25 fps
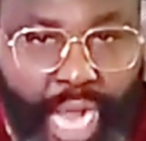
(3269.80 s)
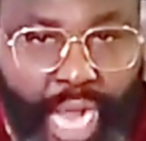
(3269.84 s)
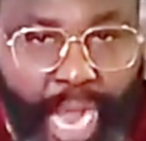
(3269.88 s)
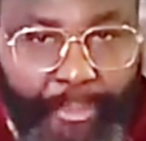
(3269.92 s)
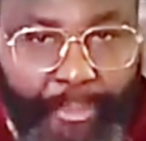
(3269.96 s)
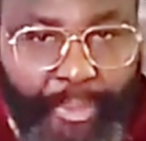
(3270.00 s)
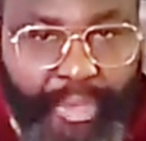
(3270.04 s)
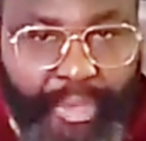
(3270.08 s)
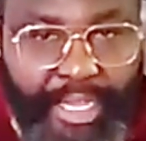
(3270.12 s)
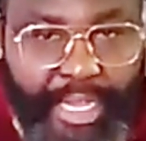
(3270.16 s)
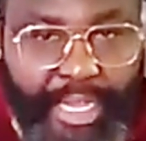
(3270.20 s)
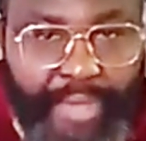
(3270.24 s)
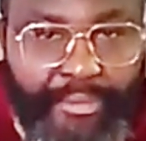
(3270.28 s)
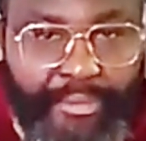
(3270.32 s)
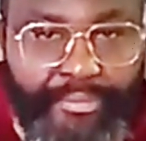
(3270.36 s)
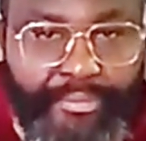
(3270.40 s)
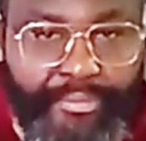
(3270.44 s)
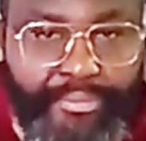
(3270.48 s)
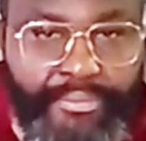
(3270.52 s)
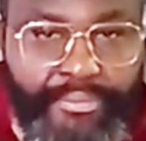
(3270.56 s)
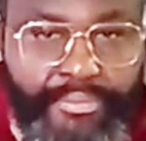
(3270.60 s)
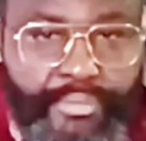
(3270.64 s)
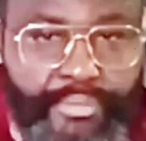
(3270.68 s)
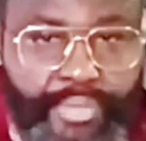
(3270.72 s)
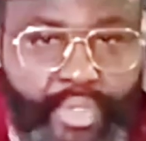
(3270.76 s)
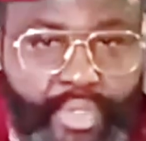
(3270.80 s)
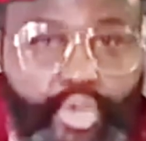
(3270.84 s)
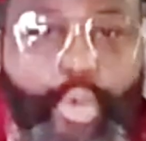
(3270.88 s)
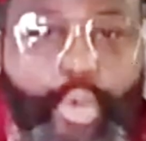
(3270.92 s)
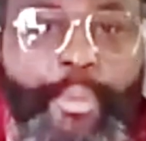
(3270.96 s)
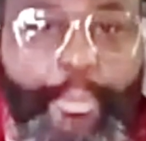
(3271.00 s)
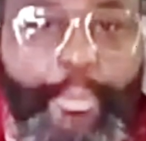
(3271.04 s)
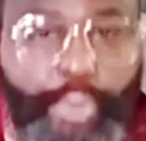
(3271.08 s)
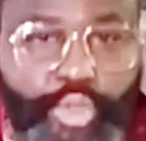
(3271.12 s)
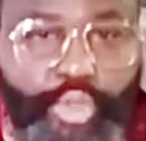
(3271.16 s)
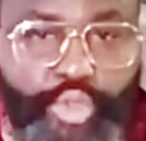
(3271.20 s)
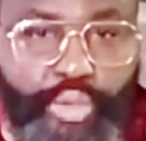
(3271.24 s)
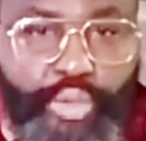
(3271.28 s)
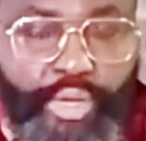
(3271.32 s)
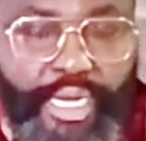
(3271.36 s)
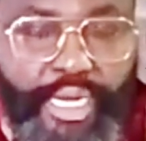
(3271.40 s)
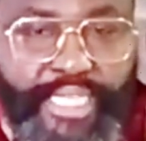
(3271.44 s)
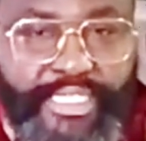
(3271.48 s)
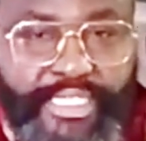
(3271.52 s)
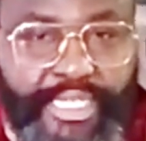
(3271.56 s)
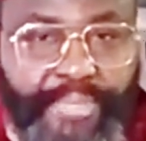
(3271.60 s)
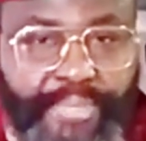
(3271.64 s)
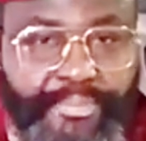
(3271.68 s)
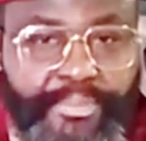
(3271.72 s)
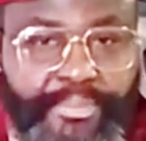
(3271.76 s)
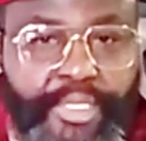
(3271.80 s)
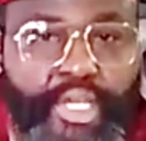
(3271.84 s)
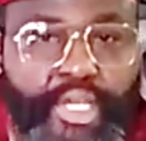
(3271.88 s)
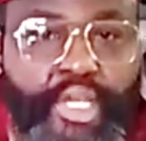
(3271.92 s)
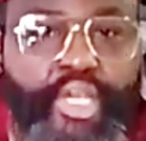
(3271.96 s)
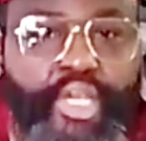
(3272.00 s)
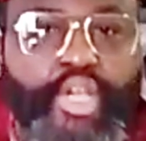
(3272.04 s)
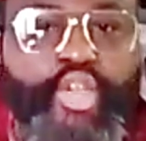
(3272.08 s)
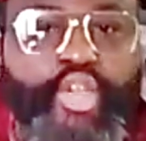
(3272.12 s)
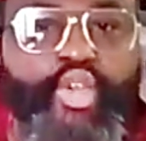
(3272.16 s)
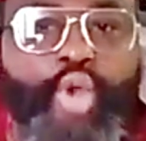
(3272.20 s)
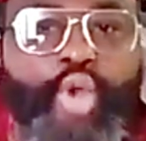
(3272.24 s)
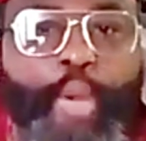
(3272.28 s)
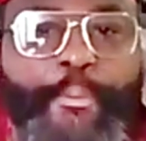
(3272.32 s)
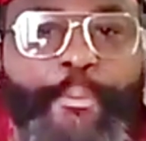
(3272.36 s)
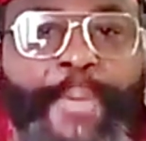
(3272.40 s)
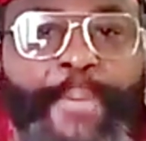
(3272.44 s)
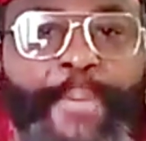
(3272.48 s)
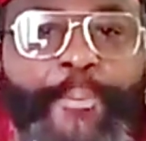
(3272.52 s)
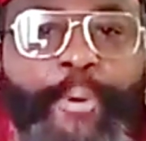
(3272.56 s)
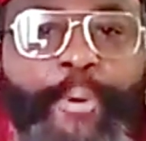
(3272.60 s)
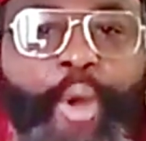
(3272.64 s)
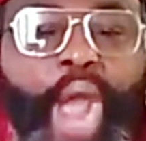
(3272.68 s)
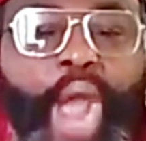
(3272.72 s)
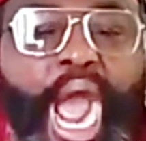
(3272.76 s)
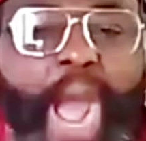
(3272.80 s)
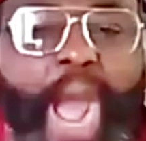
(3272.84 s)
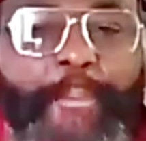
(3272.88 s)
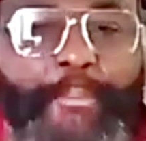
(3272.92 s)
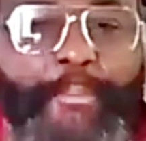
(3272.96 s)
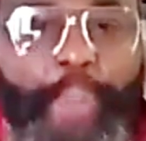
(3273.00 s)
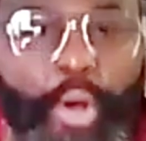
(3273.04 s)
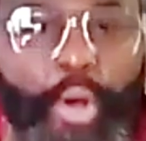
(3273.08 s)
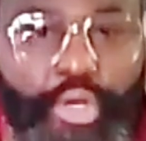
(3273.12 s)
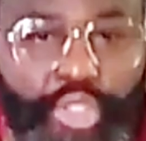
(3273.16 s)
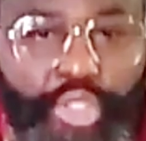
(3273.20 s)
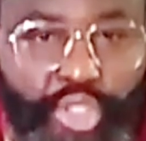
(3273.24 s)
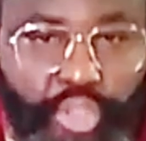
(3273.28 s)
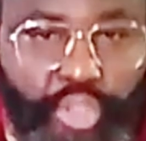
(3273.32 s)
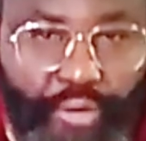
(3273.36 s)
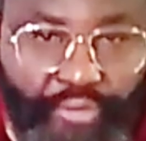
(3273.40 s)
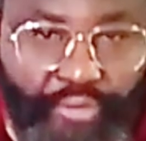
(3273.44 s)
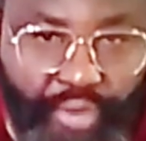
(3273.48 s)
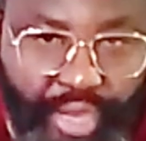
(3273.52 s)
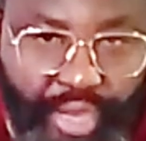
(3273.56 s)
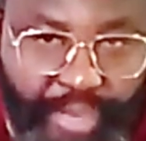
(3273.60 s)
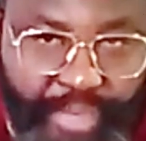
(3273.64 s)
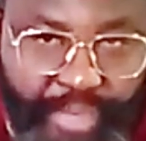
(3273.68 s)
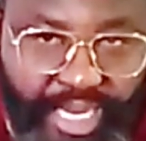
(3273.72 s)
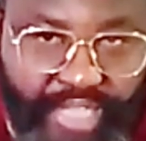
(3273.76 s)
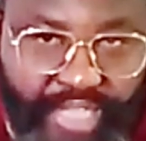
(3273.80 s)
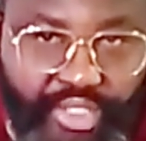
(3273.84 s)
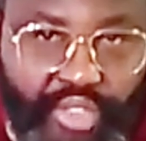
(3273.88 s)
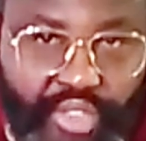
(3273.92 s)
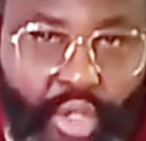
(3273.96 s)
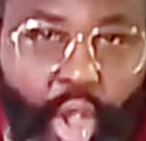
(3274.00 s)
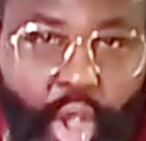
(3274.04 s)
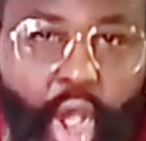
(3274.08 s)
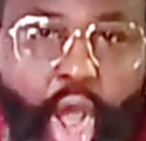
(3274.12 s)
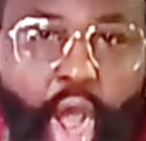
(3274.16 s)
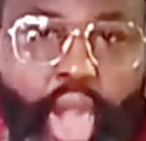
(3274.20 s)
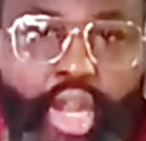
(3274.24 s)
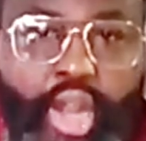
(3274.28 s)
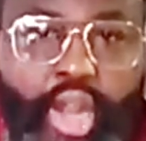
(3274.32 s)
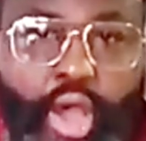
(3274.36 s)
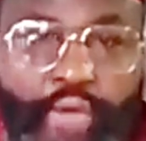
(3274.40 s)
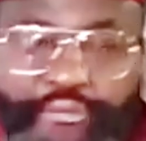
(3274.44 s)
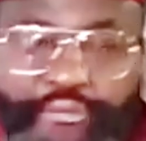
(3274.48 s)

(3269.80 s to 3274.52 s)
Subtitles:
here. You people should listen. You people are a bunch of criminals. All of you